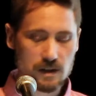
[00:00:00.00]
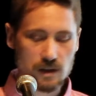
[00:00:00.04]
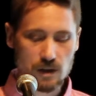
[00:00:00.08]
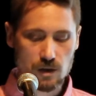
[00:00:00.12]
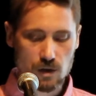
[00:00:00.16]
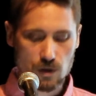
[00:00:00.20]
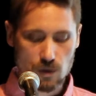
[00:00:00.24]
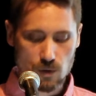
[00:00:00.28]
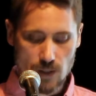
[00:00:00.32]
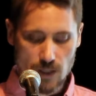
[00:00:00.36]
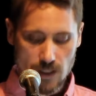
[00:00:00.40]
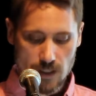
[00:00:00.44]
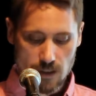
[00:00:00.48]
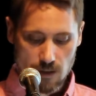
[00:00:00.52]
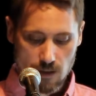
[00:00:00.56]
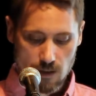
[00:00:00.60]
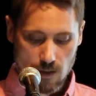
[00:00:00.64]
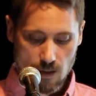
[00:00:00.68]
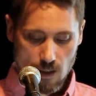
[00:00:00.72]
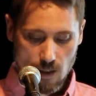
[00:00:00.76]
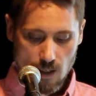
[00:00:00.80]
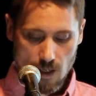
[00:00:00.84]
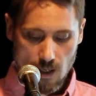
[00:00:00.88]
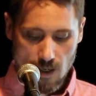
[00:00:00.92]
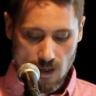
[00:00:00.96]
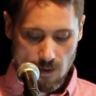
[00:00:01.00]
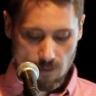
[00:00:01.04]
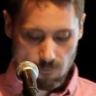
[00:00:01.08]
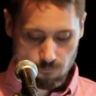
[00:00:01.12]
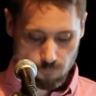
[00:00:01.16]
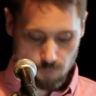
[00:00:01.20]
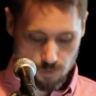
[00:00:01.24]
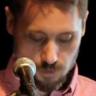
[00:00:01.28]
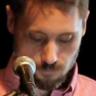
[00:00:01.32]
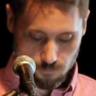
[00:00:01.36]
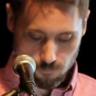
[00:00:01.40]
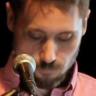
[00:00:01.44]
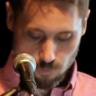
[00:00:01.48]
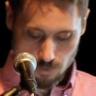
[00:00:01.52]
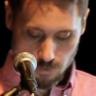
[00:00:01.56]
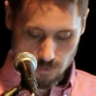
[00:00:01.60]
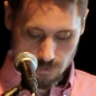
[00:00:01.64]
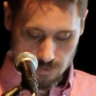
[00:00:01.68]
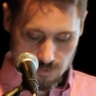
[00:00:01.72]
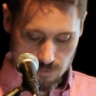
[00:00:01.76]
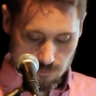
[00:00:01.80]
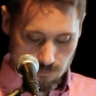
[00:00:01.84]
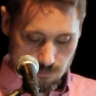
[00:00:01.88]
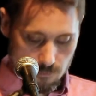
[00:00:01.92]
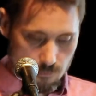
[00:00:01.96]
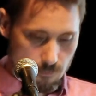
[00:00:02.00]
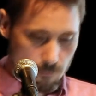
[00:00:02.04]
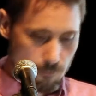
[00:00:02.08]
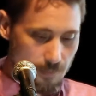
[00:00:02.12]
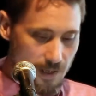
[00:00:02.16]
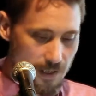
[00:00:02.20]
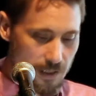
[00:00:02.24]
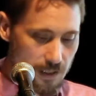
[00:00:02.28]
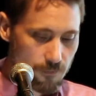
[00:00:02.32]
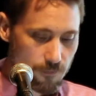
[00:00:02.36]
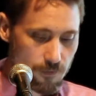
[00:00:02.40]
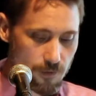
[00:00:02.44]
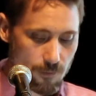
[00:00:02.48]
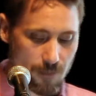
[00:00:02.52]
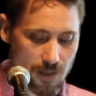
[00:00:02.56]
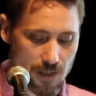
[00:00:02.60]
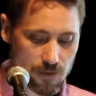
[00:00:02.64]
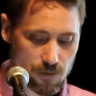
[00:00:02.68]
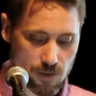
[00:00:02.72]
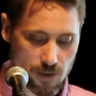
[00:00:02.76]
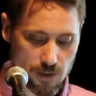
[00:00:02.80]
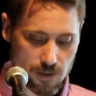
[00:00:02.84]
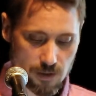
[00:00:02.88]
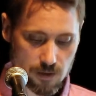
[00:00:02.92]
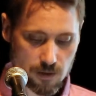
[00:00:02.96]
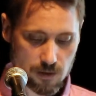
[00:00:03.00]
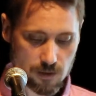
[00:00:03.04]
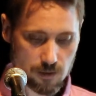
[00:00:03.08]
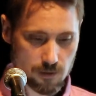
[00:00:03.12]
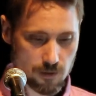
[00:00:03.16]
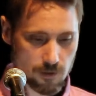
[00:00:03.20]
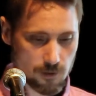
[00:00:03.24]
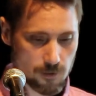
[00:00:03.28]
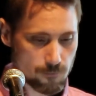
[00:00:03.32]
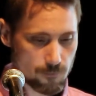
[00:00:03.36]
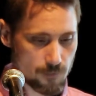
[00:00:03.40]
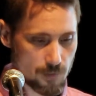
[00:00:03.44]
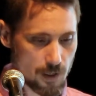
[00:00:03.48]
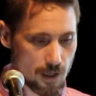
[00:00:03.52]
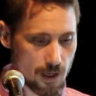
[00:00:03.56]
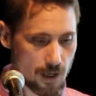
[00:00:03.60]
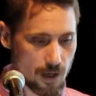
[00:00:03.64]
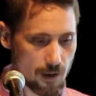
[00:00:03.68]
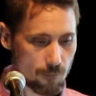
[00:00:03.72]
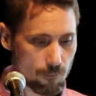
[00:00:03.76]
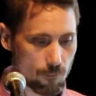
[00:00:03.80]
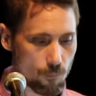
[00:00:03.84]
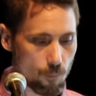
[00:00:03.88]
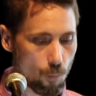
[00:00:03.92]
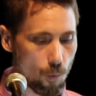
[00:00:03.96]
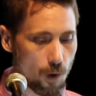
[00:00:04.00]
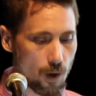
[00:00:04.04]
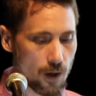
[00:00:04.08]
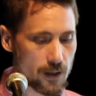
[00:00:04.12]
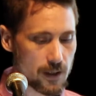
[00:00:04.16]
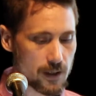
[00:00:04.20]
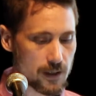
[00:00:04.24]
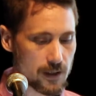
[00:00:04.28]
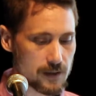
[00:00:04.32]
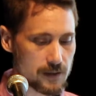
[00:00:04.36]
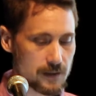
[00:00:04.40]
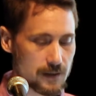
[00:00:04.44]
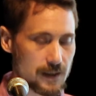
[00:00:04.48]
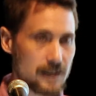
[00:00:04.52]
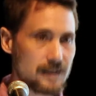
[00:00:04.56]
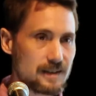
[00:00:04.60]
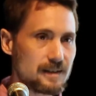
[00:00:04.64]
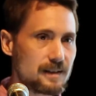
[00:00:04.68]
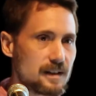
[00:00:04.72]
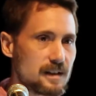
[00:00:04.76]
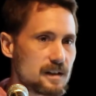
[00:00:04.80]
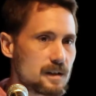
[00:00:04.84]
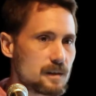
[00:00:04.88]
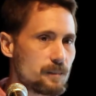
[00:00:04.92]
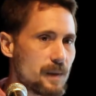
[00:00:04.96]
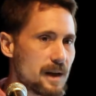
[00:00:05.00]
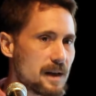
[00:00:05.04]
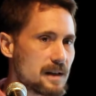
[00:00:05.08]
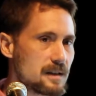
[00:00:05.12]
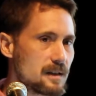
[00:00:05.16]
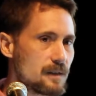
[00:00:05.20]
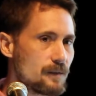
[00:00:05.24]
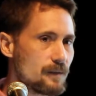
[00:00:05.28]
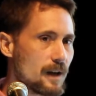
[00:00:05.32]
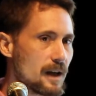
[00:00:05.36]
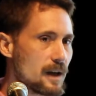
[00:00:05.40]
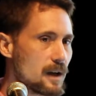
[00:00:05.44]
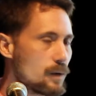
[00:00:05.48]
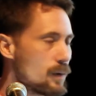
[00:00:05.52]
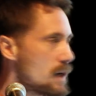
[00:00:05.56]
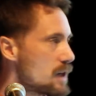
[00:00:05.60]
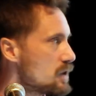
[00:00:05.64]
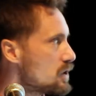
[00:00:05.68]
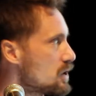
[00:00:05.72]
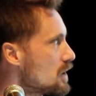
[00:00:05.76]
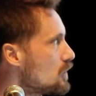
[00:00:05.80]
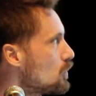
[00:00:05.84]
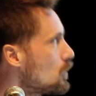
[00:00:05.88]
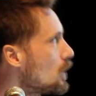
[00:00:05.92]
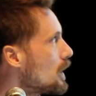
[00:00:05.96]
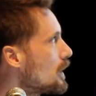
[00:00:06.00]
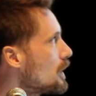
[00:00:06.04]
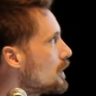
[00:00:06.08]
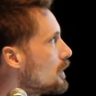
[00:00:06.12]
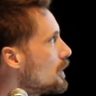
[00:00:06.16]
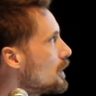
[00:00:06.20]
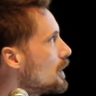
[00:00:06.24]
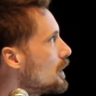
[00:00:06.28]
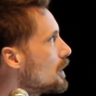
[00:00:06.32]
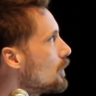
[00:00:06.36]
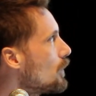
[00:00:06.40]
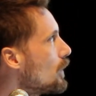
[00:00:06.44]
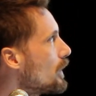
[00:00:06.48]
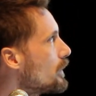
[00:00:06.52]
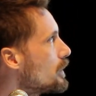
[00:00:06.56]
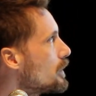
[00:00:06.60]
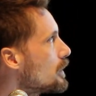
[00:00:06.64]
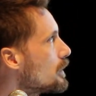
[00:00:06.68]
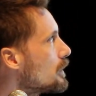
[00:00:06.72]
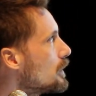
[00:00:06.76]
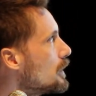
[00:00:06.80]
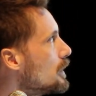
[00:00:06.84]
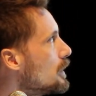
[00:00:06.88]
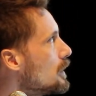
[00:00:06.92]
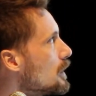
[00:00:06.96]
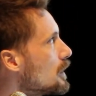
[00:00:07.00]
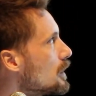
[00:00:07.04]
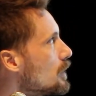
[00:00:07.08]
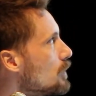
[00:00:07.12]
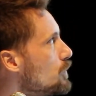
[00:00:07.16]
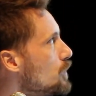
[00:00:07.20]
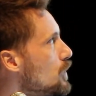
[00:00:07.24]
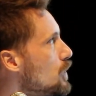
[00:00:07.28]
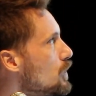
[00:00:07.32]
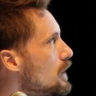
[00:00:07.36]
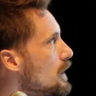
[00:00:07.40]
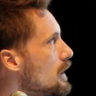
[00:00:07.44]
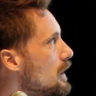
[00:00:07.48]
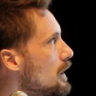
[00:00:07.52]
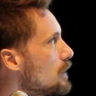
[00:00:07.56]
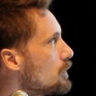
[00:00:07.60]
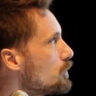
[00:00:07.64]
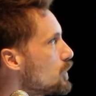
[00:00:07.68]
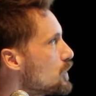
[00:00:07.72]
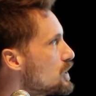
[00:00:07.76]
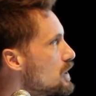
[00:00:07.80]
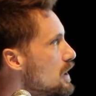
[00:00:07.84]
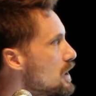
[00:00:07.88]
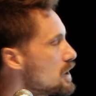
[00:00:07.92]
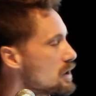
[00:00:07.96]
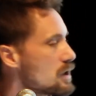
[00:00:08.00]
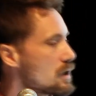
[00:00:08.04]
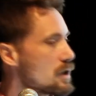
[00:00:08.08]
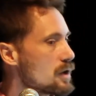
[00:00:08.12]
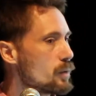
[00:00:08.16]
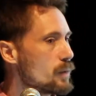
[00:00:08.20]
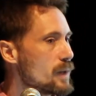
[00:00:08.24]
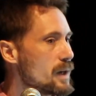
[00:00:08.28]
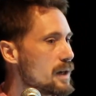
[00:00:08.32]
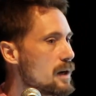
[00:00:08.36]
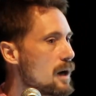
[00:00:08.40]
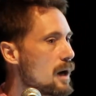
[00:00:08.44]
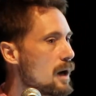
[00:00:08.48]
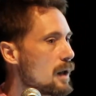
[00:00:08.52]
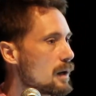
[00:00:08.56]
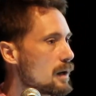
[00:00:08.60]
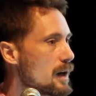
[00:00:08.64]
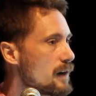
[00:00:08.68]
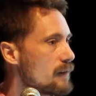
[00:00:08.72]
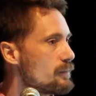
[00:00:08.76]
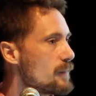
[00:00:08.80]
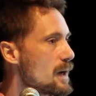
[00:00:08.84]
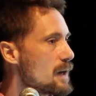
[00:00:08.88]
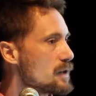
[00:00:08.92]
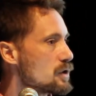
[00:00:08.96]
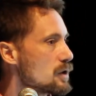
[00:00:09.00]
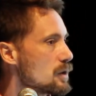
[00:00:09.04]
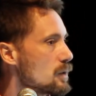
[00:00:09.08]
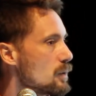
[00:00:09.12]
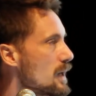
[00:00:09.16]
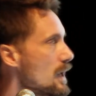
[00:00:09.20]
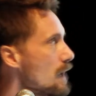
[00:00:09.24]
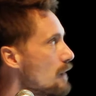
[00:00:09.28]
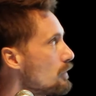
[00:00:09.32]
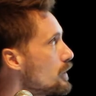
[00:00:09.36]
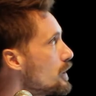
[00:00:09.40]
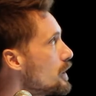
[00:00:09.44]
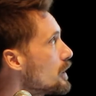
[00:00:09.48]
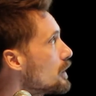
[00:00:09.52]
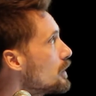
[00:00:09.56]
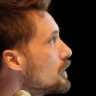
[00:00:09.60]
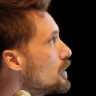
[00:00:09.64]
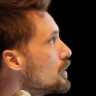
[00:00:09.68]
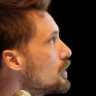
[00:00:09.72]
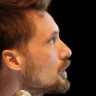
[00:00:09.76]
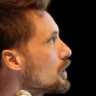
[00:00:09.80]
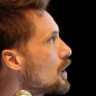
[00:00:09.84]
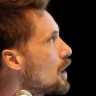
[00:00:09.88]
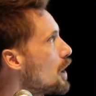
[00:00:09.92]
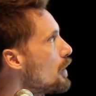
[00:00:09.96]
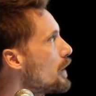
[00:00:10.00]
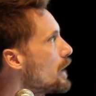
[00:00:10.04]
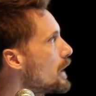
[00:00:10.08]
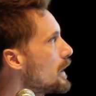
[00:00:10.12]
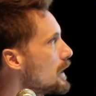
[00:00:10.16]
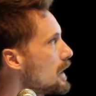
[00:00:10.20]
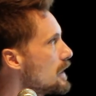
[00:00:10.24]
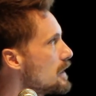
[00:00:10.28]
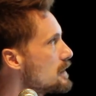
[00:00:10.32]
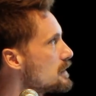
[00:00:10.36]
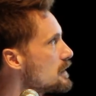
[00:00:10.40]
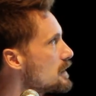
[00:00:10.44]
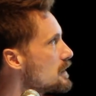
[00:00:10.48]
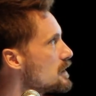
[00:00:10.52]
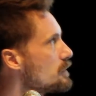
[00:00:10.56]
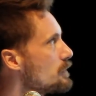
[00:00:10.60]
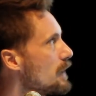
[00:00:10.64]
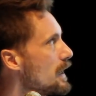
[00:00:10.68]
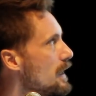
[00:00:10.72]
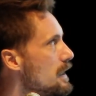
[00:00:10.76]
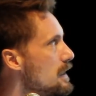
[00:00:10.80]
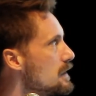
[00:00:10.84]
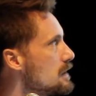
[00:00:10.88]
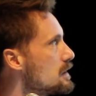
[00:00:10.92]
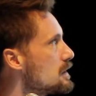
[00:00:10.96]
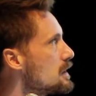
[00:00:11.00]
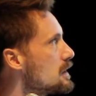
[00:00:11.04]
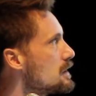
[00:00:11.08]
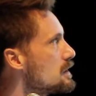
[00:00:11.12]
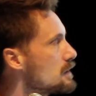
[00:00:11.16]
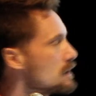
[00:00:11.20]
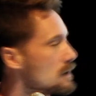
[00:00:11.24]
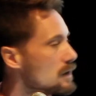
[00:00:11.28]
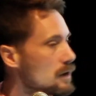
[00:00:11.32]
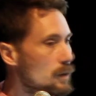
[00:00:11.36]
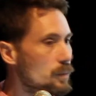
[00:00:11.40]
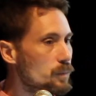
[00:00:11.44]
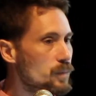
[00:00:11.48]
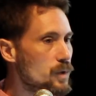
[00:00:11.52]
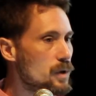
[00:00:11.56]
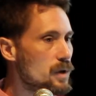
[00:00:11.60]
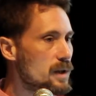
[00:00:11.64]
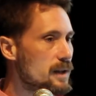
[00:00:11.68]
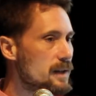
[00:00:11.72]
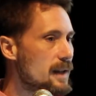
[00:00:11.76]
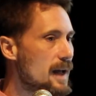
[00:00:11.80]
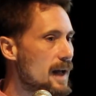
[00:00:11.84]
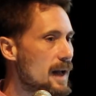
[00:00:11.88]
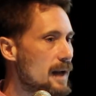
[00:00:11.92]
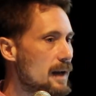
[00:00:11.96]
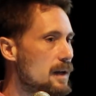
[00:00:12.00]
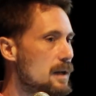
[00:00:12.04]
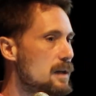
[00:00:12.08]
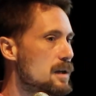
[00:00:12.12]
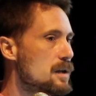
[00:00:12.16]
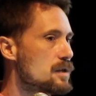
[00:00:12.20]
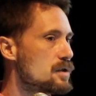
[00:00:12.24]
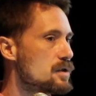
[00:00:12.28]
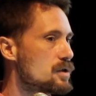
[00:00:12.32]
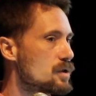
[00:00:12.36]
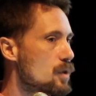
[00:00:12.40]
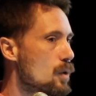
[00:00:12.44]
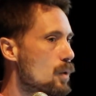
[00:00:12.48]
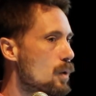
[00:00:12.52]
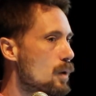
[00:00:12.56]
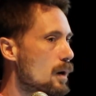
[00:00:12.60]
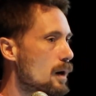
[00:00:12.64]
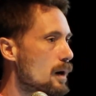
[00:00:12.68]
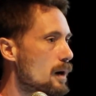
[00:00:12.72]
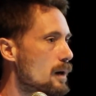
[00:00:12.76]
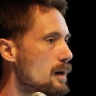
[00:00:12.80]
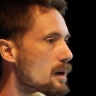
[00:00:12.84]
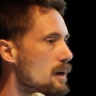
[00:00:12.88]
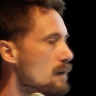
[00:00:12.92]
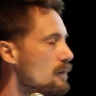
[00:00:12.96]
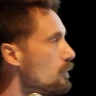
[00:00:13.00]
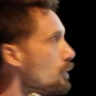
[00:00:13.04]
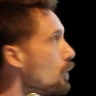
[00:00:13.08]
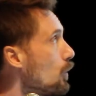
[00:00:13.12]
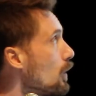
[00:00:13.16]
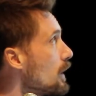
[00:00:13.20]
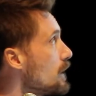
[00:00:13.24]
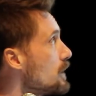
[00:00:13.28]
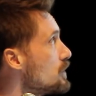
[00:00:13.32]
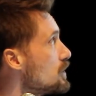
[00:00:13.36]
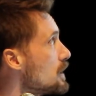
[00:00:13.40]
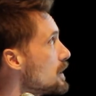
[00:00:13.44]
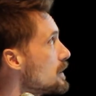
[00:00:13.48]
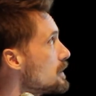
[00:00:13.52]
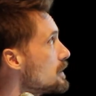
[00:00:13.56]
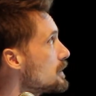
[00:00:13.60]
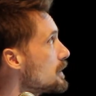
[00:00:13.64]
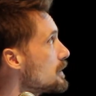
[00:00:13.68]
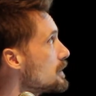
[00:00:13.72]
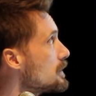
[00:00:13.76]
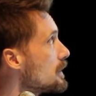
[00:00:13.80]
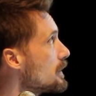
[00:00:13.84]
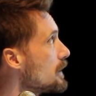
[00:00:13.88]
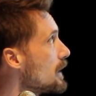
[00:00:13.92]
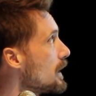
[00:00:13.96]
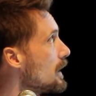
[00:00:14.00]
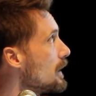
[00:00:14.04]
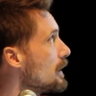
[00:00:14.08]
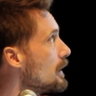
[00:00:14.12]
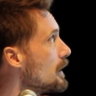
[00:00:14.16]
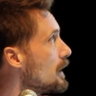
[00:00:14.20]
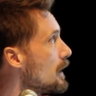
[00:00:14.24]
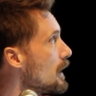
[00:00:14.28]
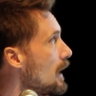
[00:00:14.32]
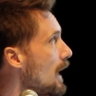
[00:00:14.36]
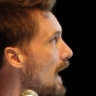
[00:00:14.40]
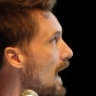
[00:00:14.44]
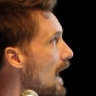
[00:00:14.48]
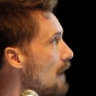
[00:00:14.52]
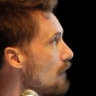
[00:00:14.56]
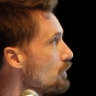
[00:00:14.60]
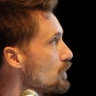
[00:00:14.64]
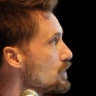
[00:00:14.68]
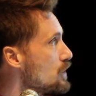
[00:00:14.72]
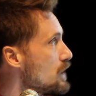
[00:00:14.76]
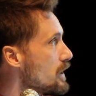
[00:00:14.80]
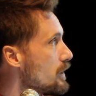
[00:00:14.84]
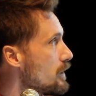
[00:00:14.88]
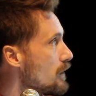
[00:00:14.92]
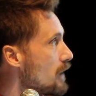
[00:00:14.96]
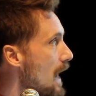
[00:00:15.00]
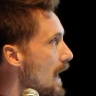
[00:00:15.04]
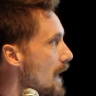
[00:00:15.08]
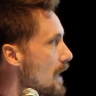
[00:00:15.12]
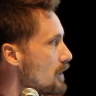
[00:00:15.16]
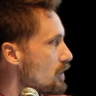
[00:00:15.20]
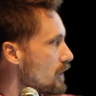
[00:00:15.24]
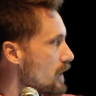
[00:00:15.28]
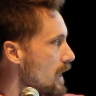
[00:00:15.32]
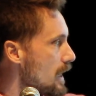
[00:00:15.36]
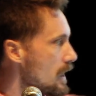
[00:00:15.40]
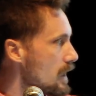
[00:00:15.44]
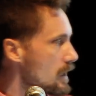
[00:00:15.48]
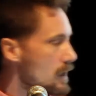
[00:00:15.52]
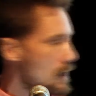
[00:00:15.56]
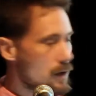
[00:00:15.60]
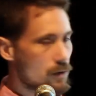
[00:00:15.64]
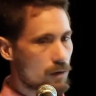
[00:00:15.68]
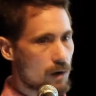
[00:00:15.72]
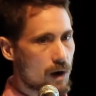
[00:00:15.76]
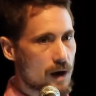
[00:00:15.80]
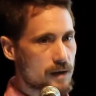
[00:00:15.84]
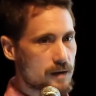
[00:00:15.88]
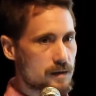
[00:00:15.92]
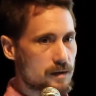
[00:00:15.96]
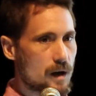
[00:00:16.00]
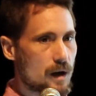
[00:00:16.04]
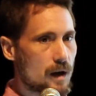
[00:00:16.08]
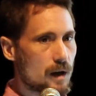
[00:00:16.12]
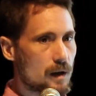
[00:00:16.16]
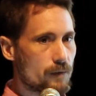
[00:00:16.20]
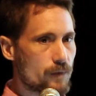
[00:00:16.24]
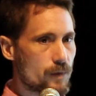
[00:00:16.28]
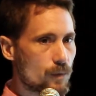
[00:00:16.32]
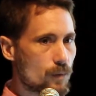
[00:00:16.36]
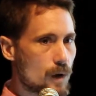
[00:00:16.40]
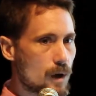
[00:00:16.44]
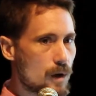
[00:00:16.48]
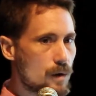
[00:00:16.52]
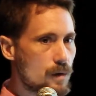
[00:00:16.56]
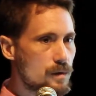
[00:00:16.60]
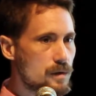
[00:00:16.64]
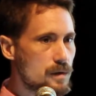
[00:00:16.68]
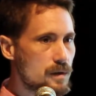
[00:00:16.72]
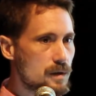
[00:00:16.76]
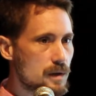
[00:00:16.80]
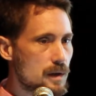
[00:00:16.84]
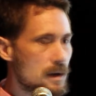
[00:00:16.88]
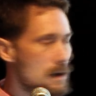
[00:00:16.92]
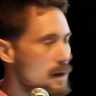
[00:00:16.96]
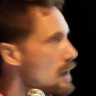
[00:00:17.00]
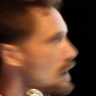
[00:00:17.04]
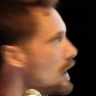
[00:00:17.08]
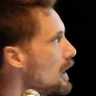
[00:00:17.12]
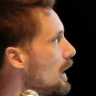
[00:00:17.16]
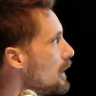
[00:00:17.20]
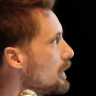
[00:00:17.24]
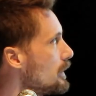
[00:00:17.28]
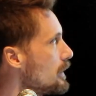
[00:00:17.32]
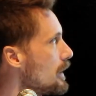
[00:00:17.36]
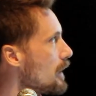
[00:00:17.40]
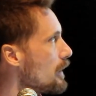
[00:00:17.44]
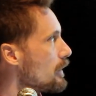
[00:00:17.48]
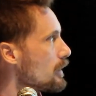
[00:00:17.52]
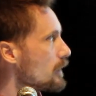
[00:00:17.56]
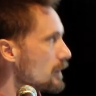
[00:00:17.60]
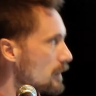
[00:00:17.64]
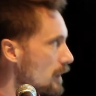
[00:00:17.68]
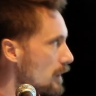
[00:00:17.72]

to do it for at least many of the metrics. One is instance-based evaluation, where whether you're computing precision or recall or F-measure or whatever, you're going instance by instance and computing that score for each instance and then averaging or aggregating across all of the rows. And the other,